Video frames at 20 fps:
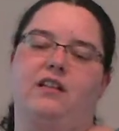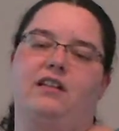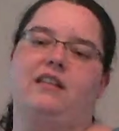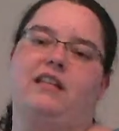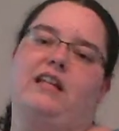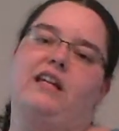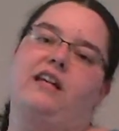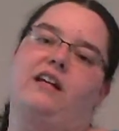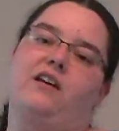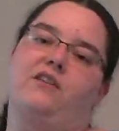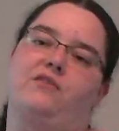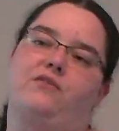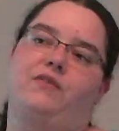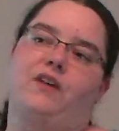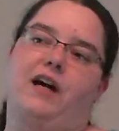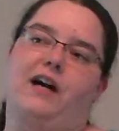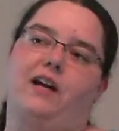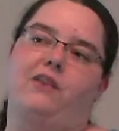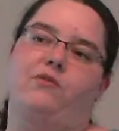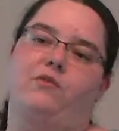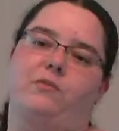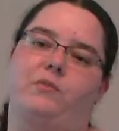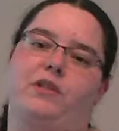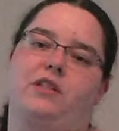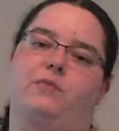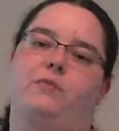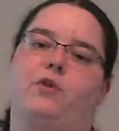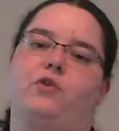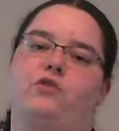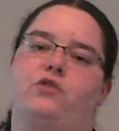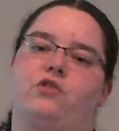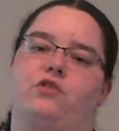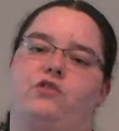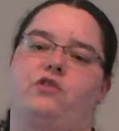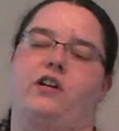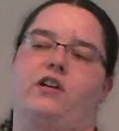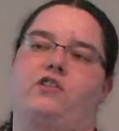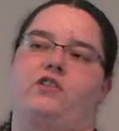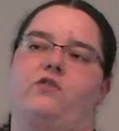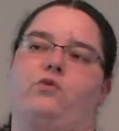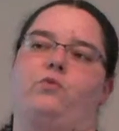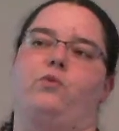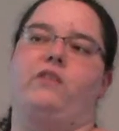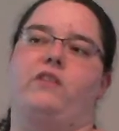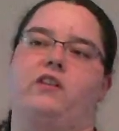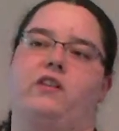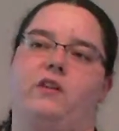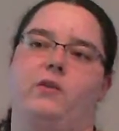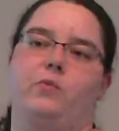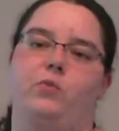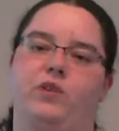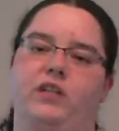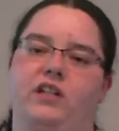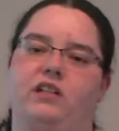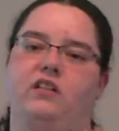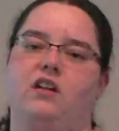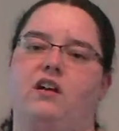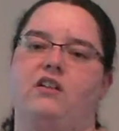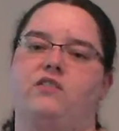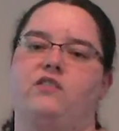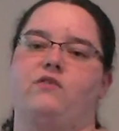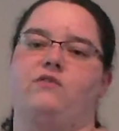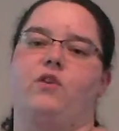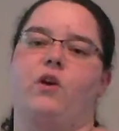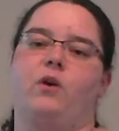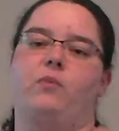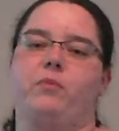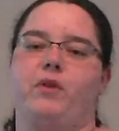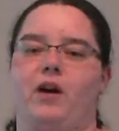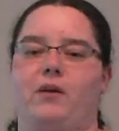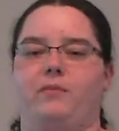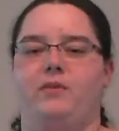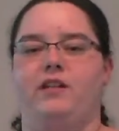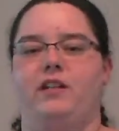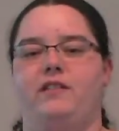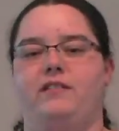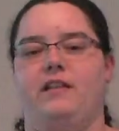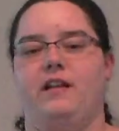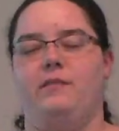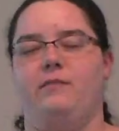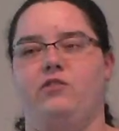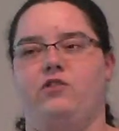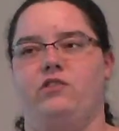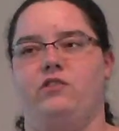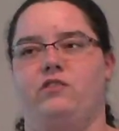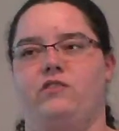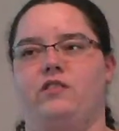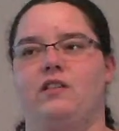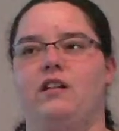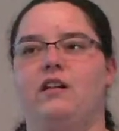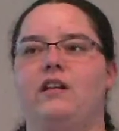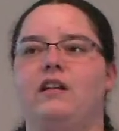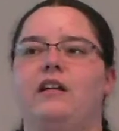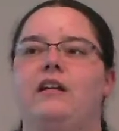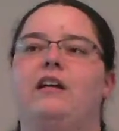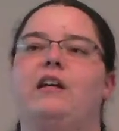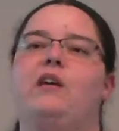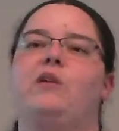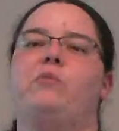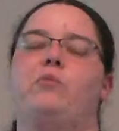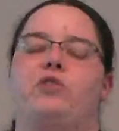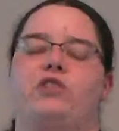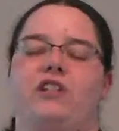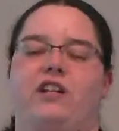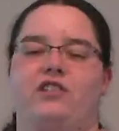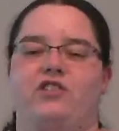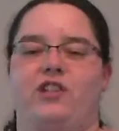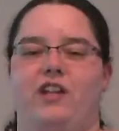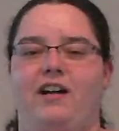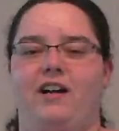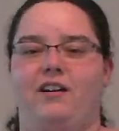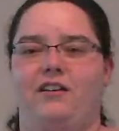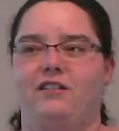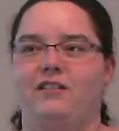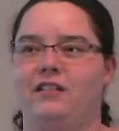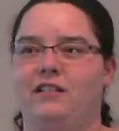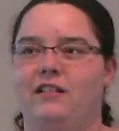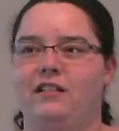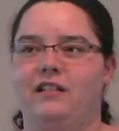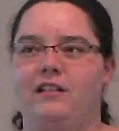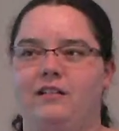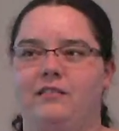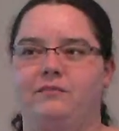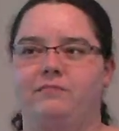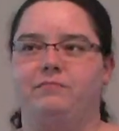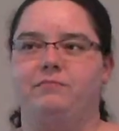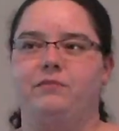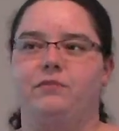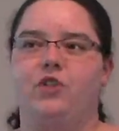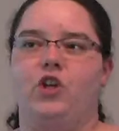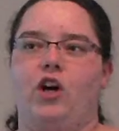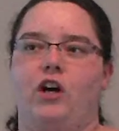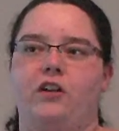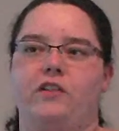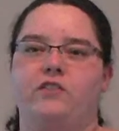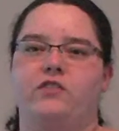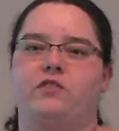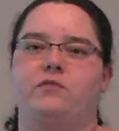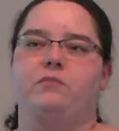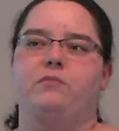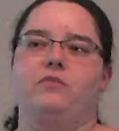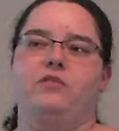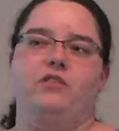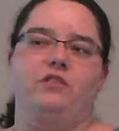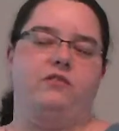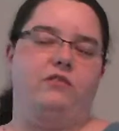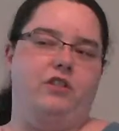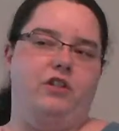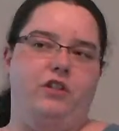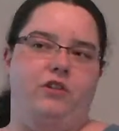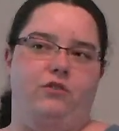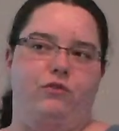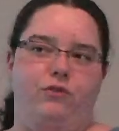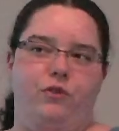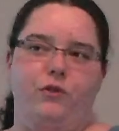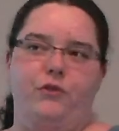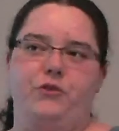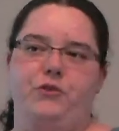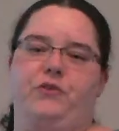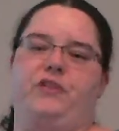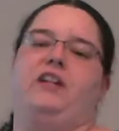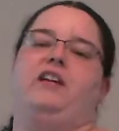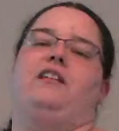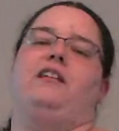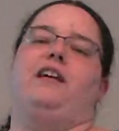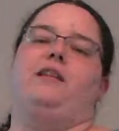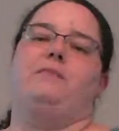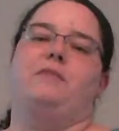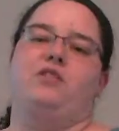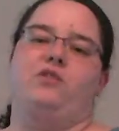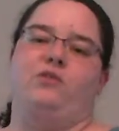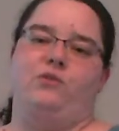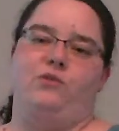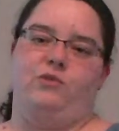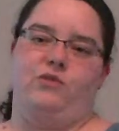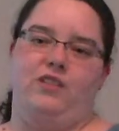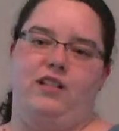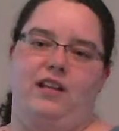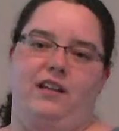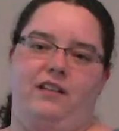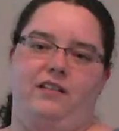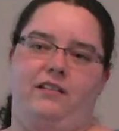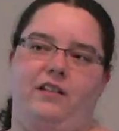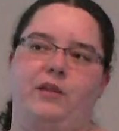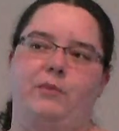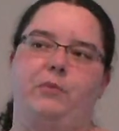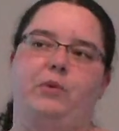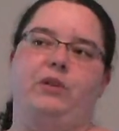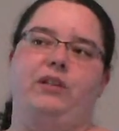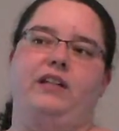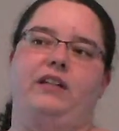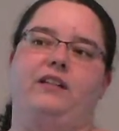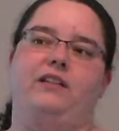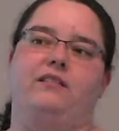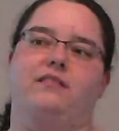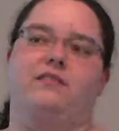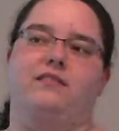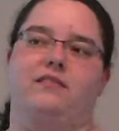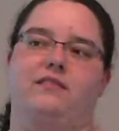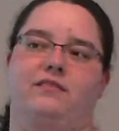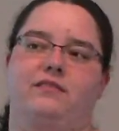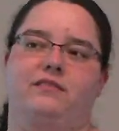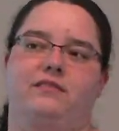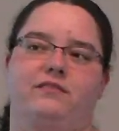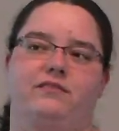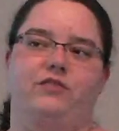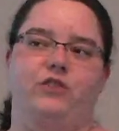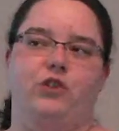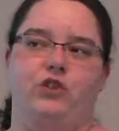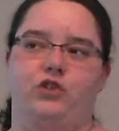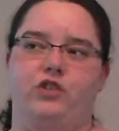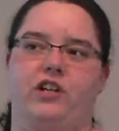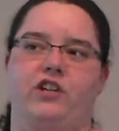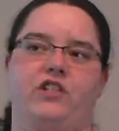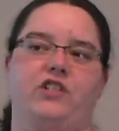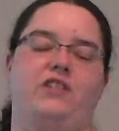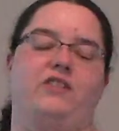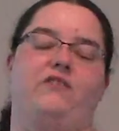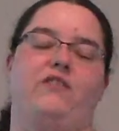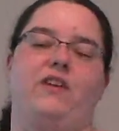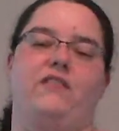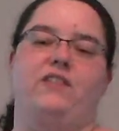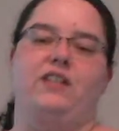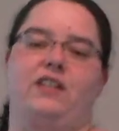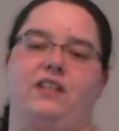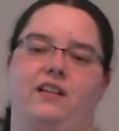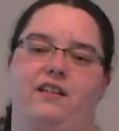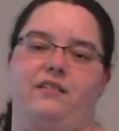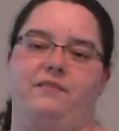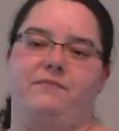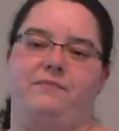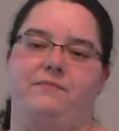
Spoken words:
The EF5 would be the most destruction, with complete loss of all property and damages, projectile cars, flown through the air like missiles, and complete destruction of everything.